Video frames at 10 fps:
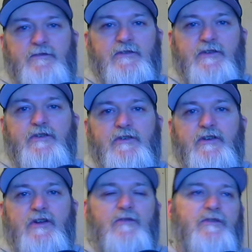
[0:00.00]
you
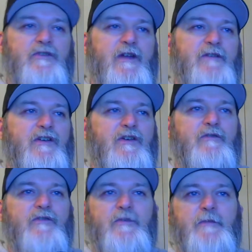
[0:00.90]
know, you have to go
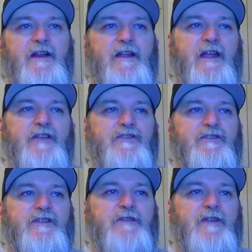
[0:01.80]
over your medication and
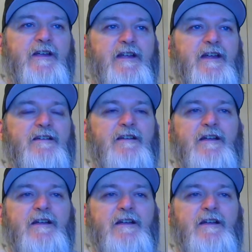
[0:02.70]
stuff like that.